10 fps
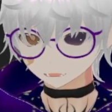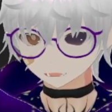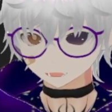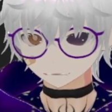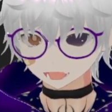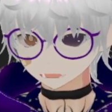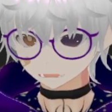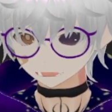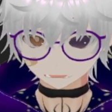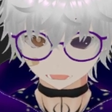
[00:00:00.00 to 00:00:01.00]
Like
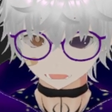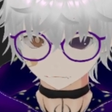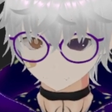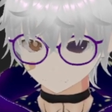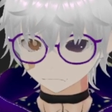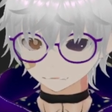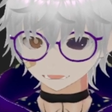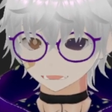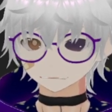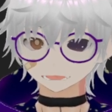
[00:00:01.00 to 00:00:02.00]
he
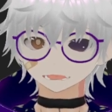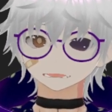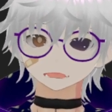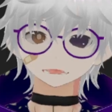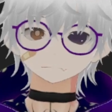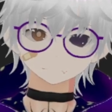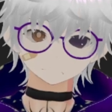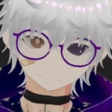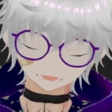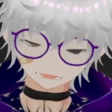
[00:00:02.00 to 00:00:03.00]
sounds
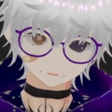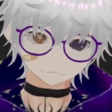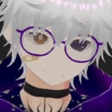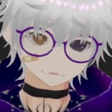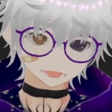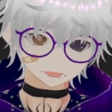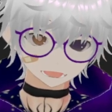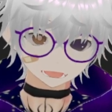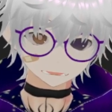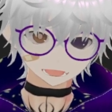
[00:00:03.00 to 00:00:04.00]
like I
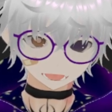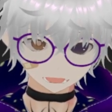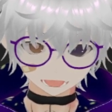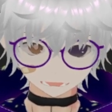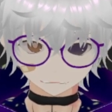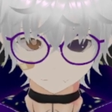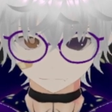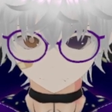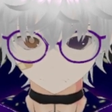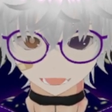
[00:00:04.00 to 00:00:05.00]
realized that I
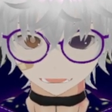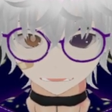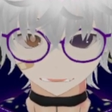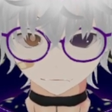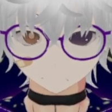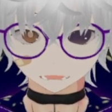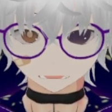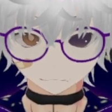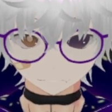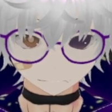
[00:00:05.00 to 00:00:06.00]
did
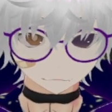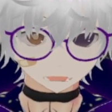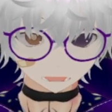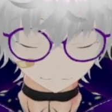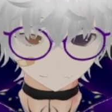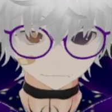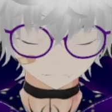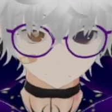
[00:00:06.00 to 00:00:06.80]
Morgan's voice from